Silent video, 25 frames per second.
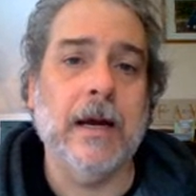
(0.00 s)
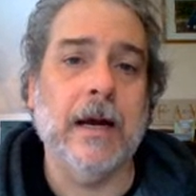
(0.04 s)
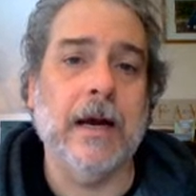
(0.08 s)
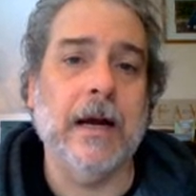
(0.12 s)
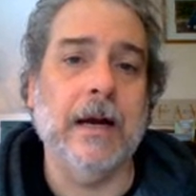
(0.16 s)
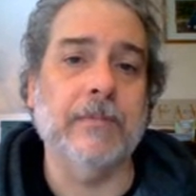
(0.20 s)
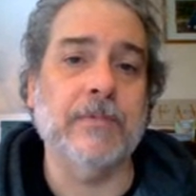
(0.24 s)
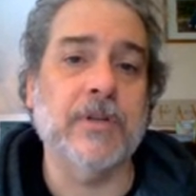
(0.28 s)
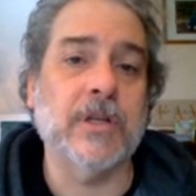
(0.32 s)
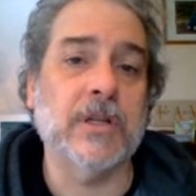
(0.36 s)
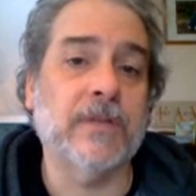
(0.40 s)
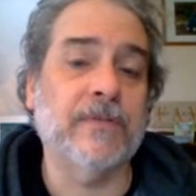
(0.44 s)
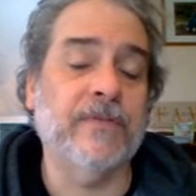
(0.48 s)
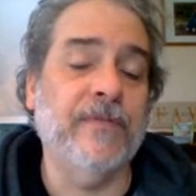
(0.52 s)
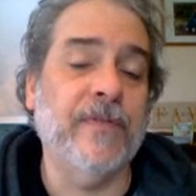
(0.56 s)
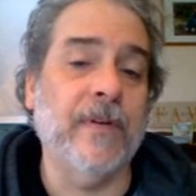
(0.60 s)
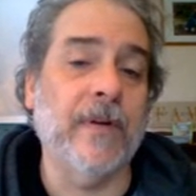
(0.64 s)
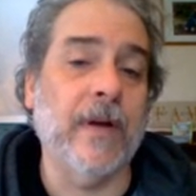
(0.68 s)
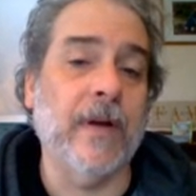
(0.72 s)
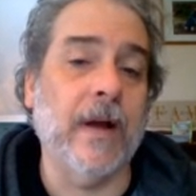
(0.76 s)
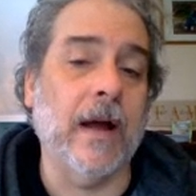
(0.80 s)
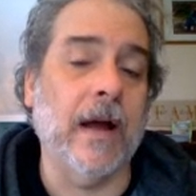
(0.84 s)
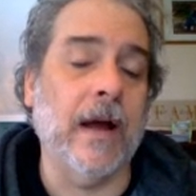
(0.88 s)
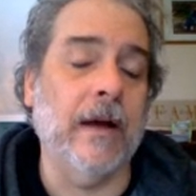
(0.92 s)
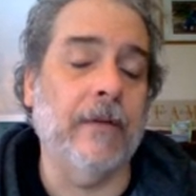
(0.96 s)
Um, just
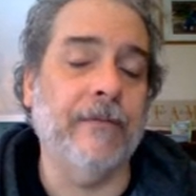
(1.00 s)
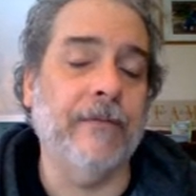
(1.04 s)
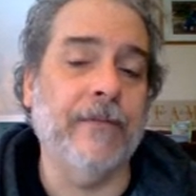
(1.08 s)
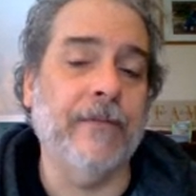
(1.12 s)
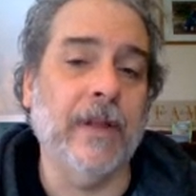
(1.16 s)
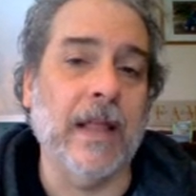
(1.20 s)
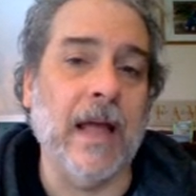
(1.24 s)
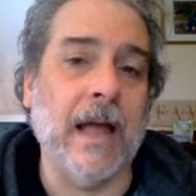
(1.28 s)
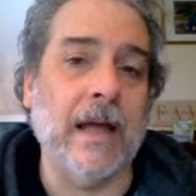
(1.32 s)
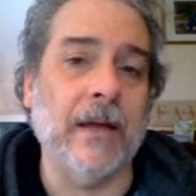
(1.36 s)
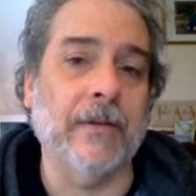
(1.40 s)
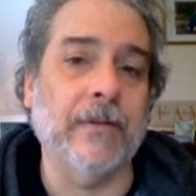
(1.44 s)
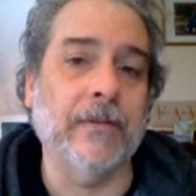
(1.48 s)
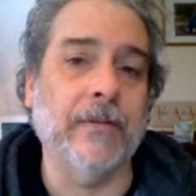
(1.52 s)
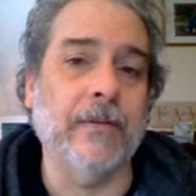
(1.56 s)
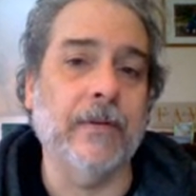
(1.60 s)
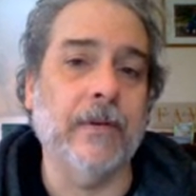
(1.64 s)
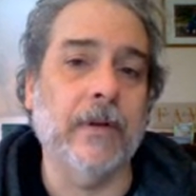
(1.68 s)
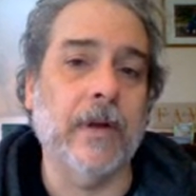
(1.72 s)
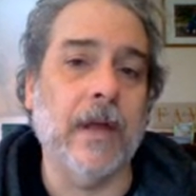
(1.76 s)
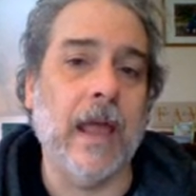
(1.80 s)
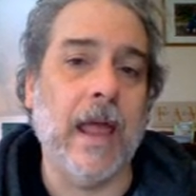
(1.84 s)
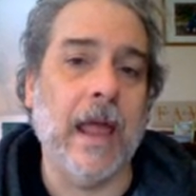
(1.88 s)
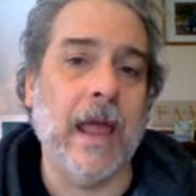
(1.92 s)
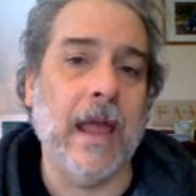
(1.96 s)
f- uh, fill out
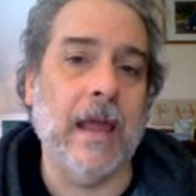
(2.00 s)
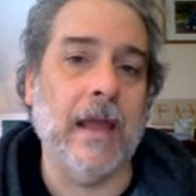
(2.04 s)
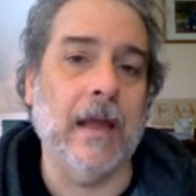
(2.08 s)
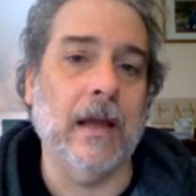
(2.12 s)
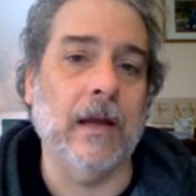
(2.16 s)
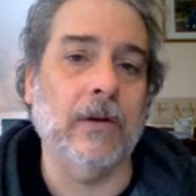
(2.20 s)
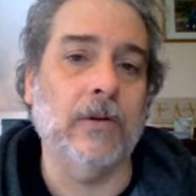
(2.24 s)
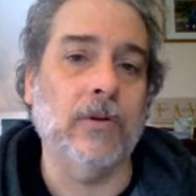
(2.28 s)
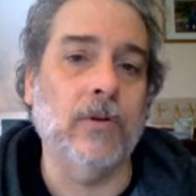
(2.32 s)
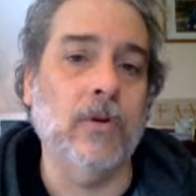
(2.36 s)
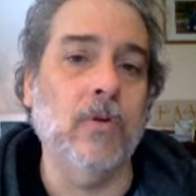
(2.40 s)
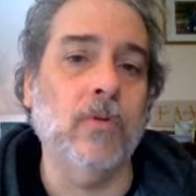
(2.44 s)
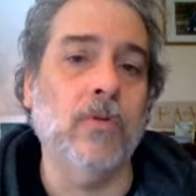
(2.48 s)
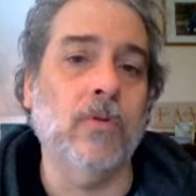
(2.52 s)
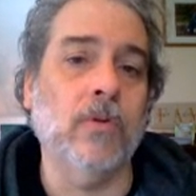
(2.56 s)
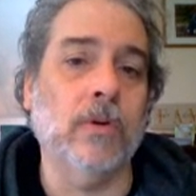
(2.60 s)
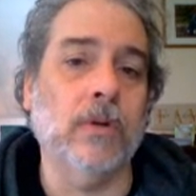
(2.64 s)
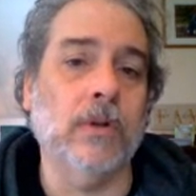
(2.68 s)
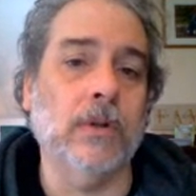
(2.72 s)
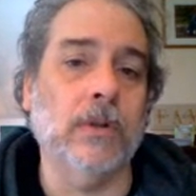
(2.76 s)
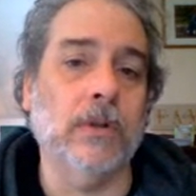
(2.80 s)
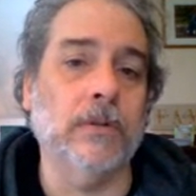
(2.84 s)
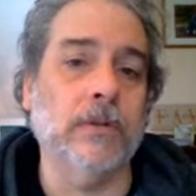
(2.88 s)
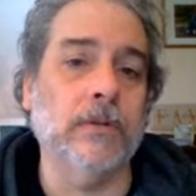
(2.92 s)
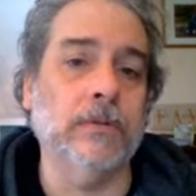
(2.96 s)
a, a uh,
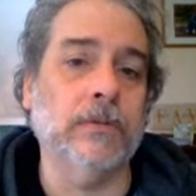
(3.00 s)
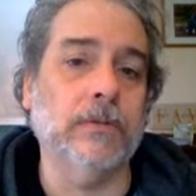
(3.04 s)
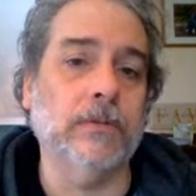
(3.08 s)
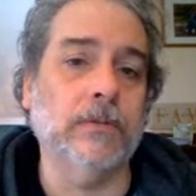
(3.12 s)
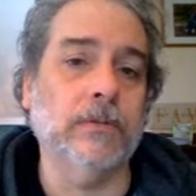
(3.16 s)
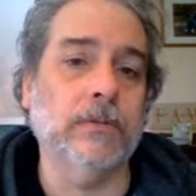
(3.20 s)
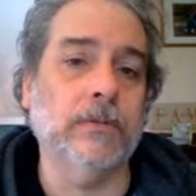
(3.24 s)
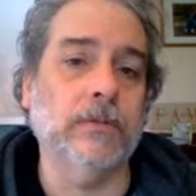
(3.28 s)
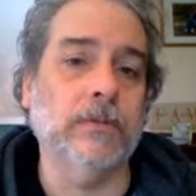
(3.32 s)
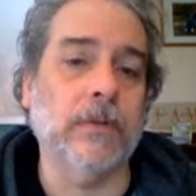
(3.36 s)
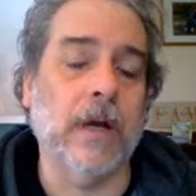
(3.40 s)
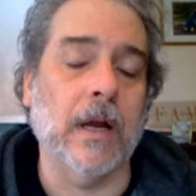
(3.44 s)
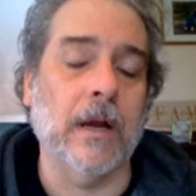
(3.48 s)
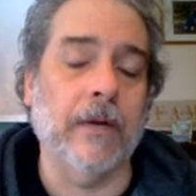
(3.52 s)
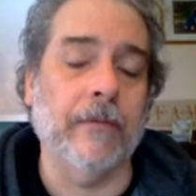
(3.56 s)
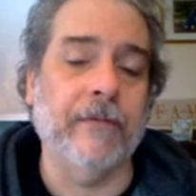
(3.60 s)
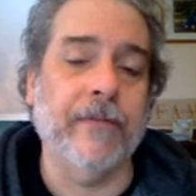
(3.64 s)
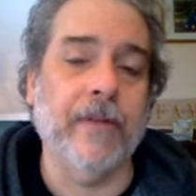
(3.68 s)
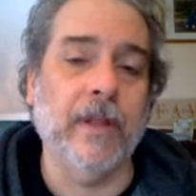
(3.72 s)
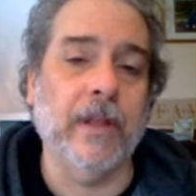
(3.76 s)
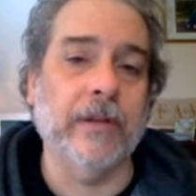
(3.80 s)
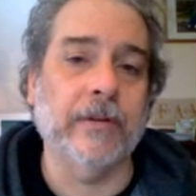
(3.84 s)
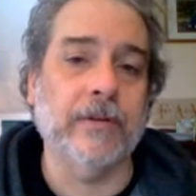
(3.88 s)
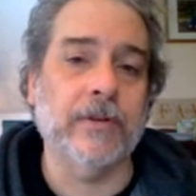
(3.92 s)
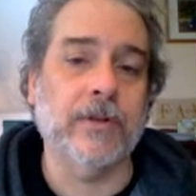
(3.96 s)
Google, uh,
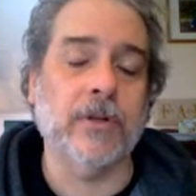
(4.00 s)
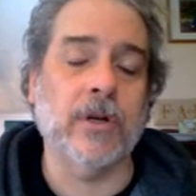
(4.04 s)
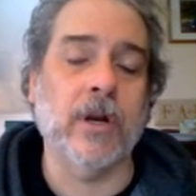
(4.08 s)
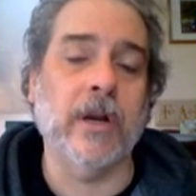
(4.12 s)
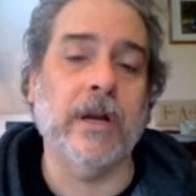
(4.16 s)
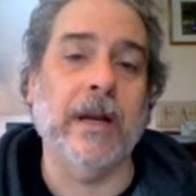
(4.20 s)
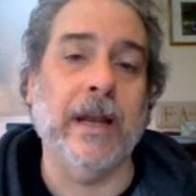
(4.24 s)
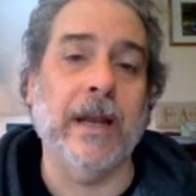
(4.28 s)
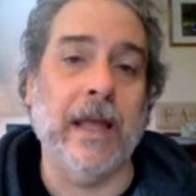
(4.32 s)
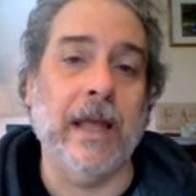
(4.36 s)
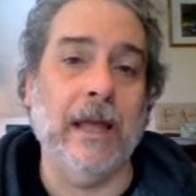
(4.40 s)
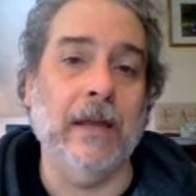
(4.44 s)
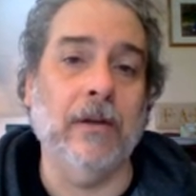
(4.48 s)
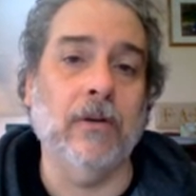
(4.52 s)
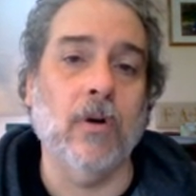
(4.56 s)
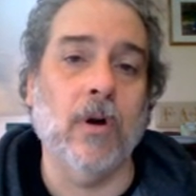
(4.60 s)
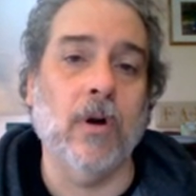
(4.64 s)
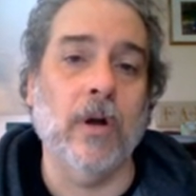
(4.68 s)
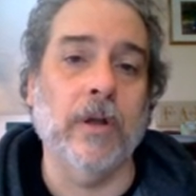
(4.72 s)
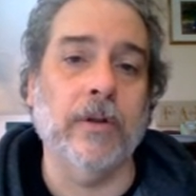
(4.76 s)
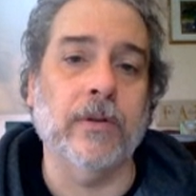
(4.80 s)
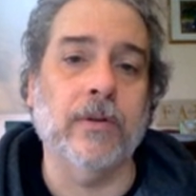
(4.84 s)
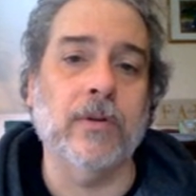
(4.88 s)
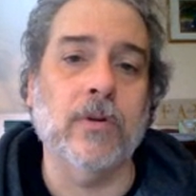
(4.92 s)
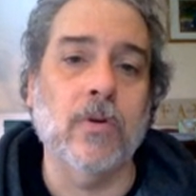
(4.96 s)
fill turn it in
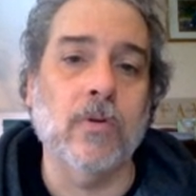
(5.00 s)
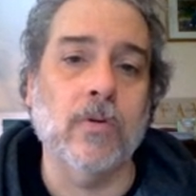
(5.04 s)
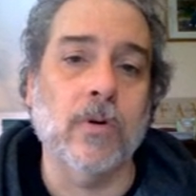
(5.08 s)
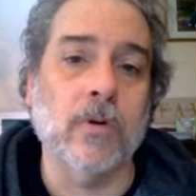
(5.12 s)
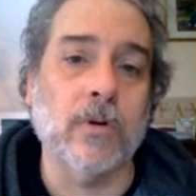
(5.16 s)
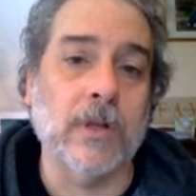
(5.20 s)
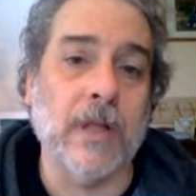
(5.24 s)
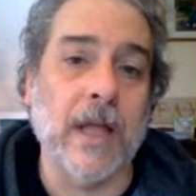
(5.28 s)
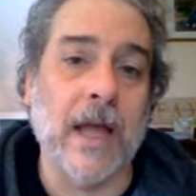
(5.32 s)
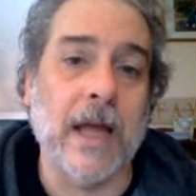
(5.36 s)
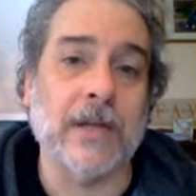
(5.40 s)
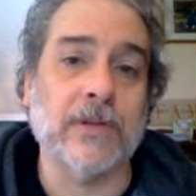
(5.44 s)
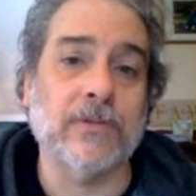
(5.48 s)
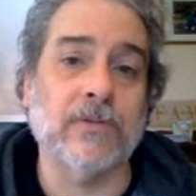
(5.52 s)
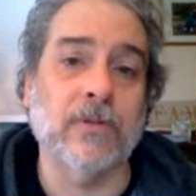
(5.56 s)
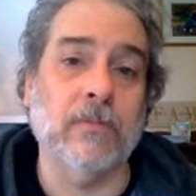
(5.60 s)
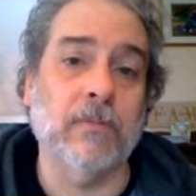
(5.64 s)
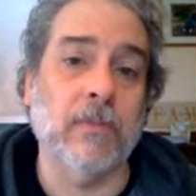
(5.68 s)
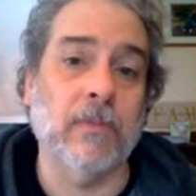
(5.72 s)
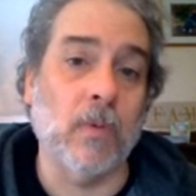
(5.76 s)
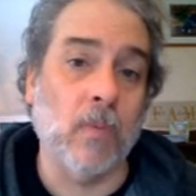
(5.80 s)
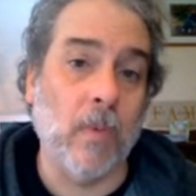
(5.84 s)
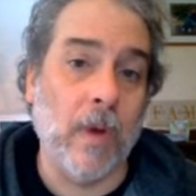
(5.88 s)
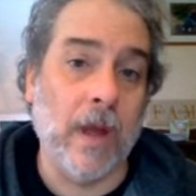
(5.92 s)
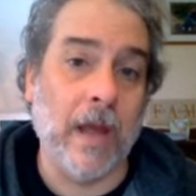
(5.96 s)
on Google
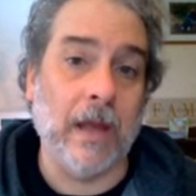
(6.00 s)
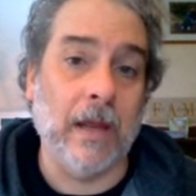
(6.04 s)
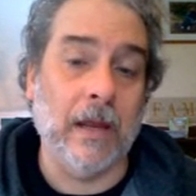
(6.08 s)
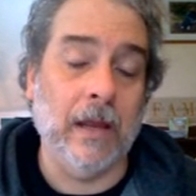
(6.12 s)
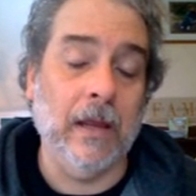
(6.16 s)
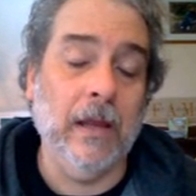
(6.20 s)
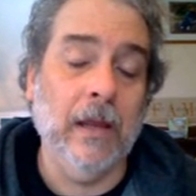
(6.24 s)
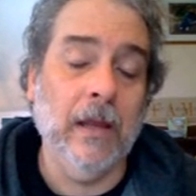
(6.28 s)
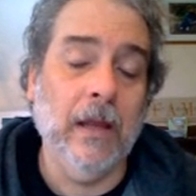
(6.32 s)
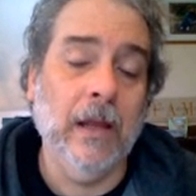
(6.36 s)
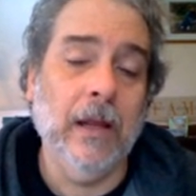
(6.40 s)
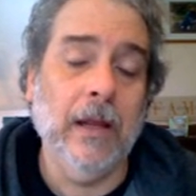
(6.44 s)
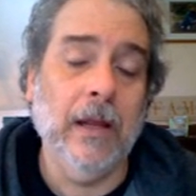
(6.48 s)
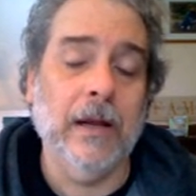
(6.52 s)
Classroom the way